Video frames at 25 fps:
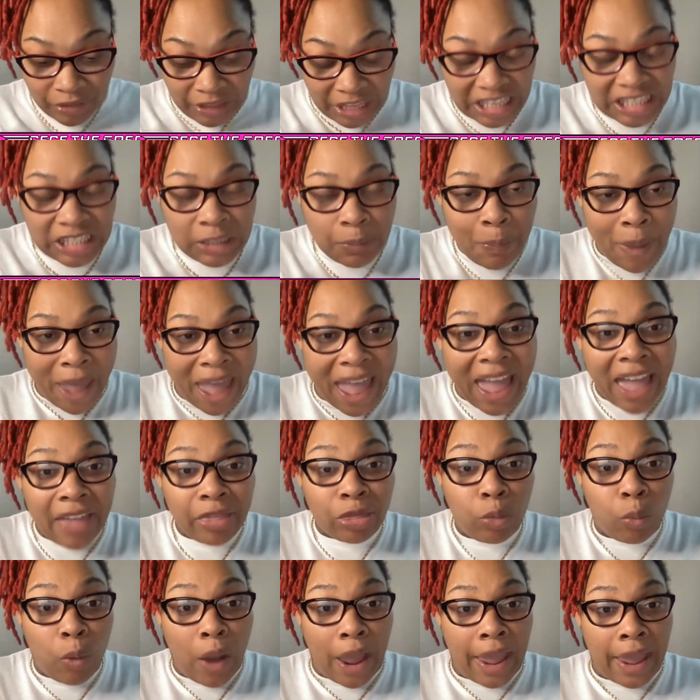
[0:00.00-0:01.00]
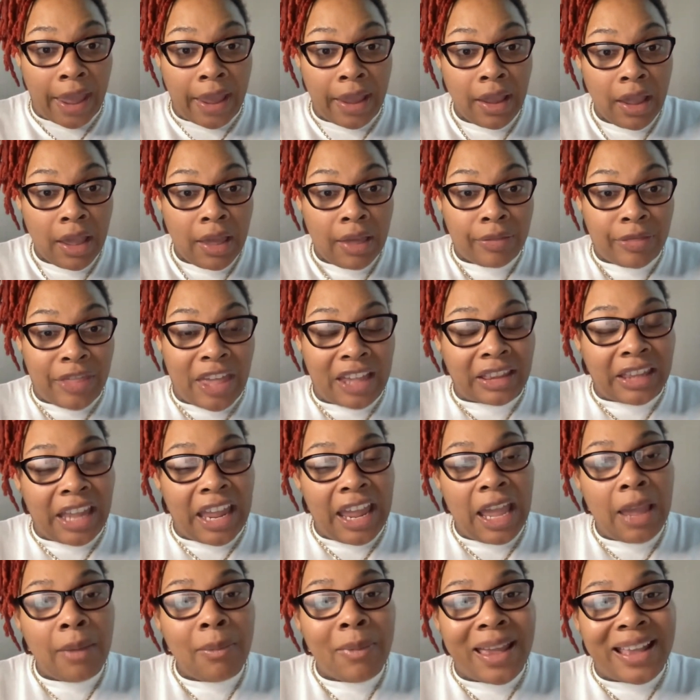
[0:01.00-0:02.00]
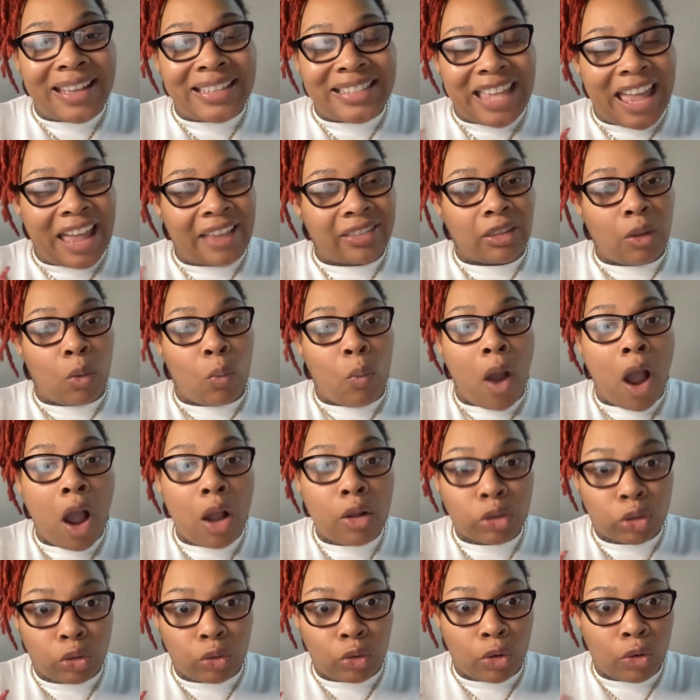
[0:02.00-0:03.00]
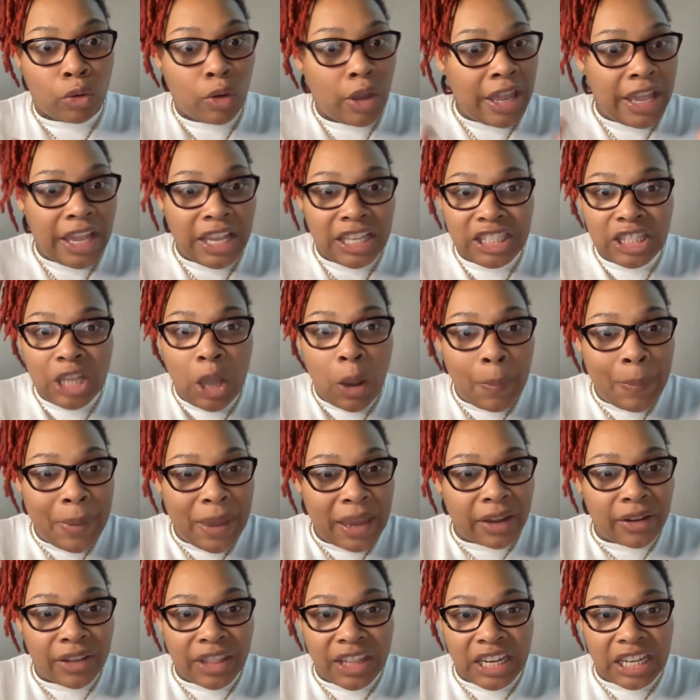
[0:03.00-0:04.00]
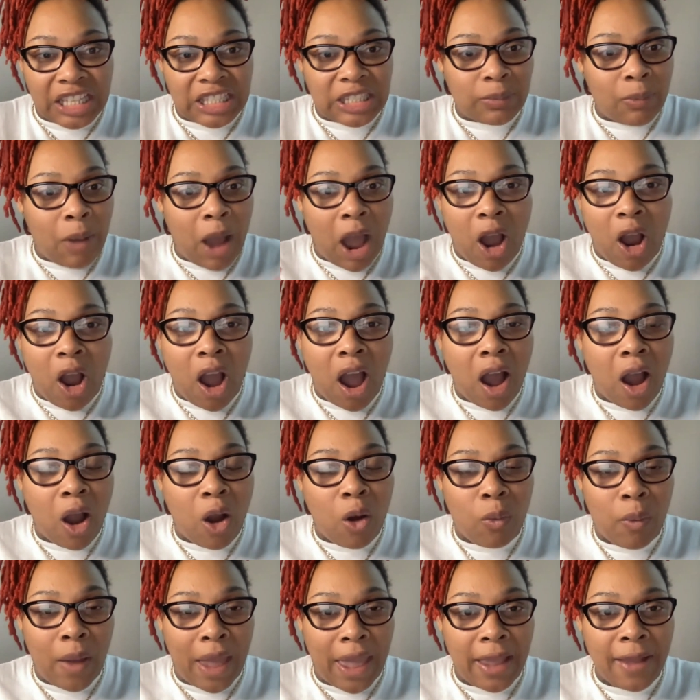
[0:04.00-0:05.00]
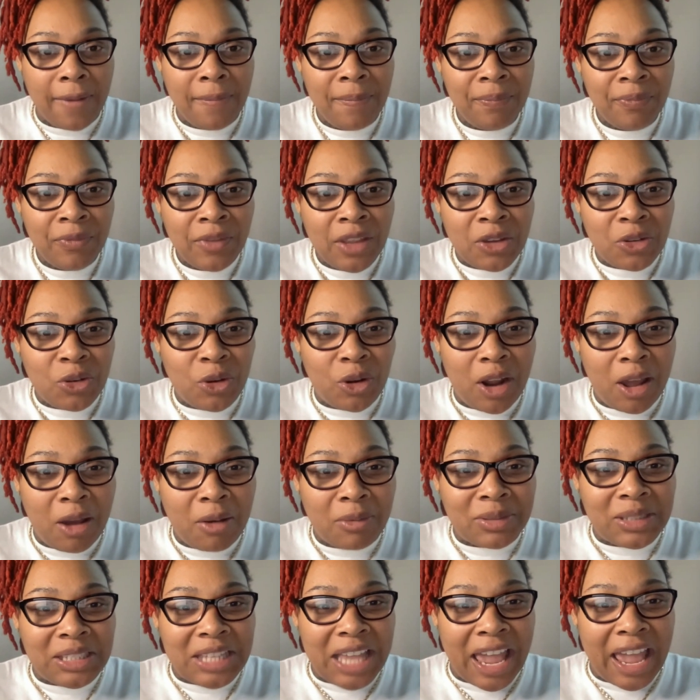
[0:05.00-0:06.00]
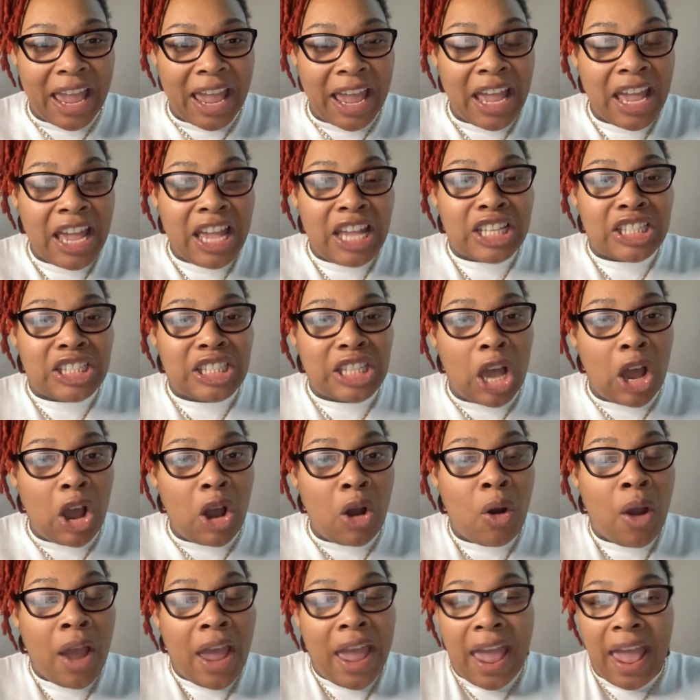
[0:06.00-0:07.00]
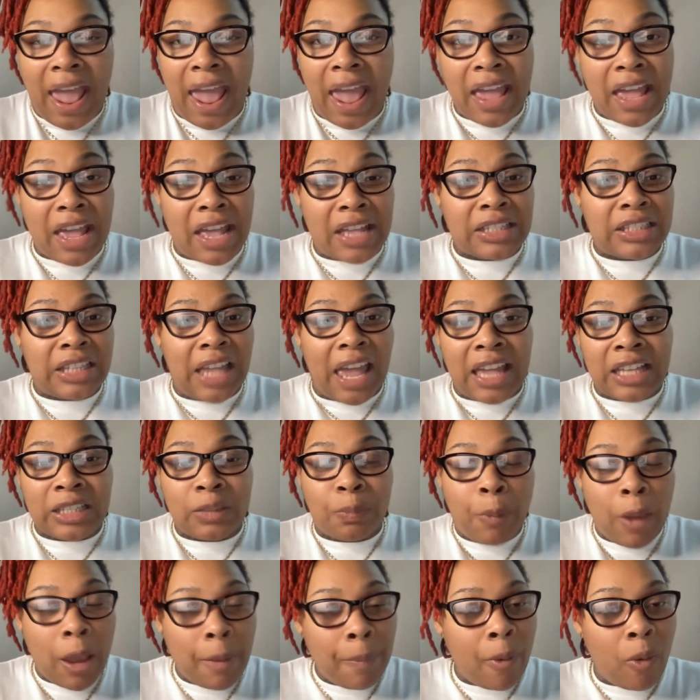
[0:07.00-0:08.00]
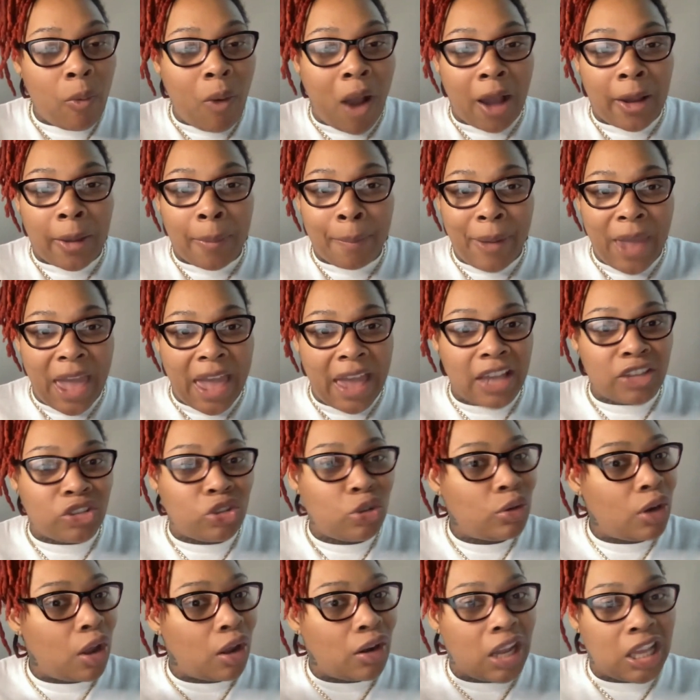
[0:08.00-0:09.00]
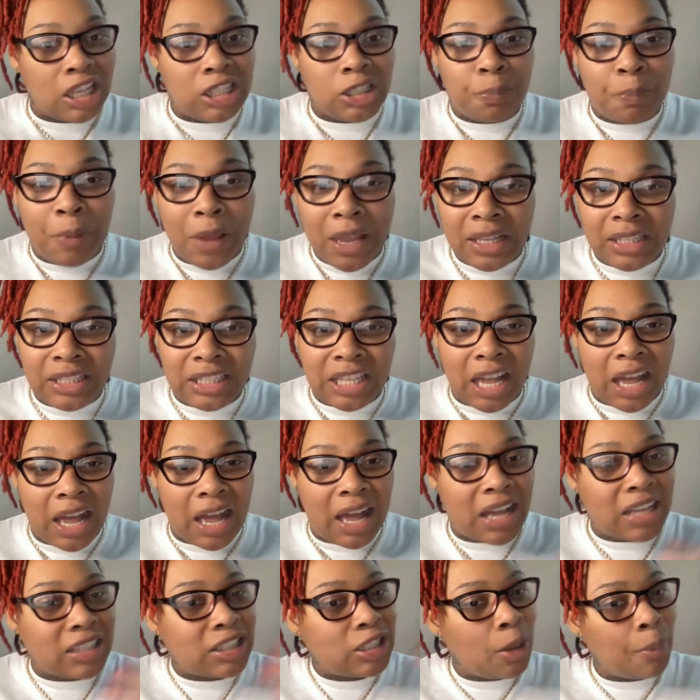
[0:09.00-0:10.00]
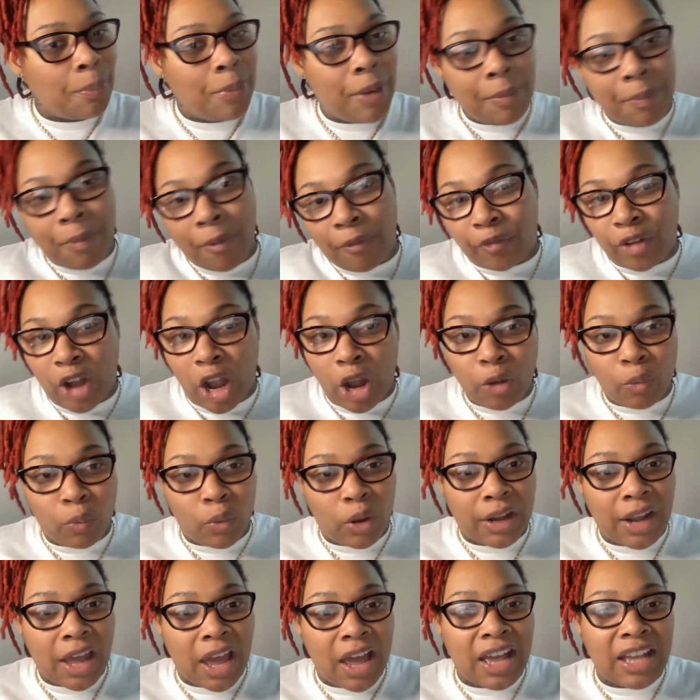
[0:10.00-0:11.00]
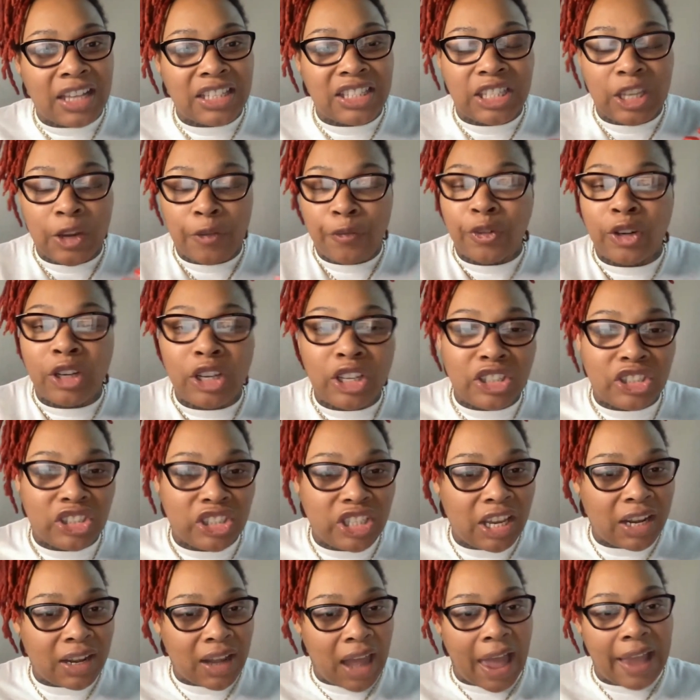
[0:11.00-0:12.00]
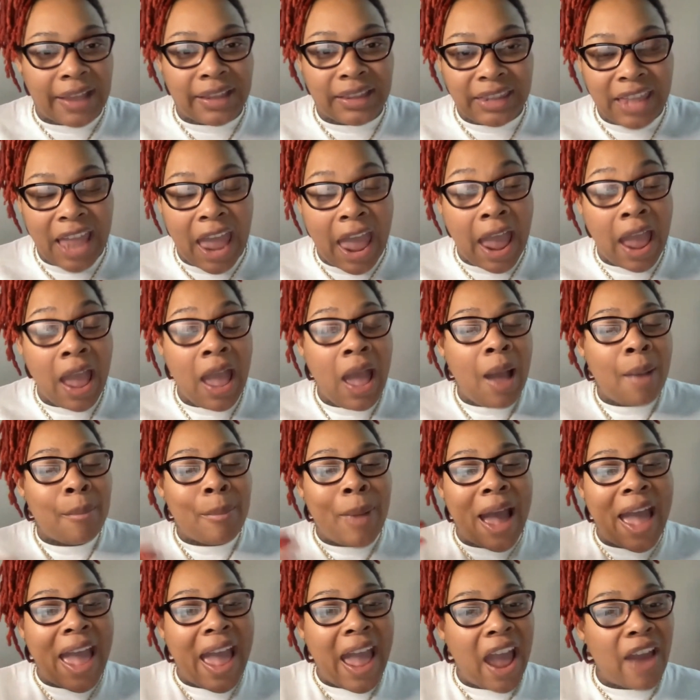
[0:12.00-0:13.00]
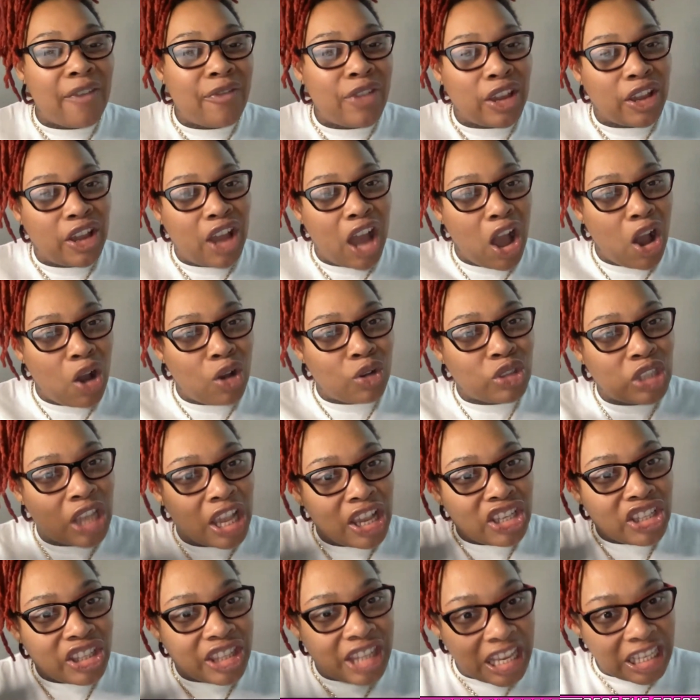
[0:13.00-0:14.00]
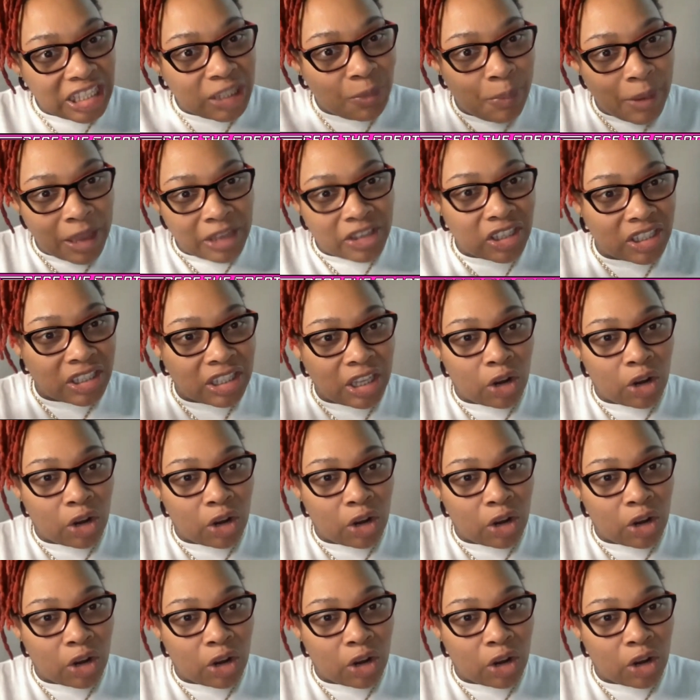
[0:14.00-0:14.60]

this pathway that the inmates have to walk through is no bigger than a small hallway. You know what I'm saying? So as people walking past, you know, they speak to us. Some people flirt with us, different little shit like that. But however it goes, this bitch is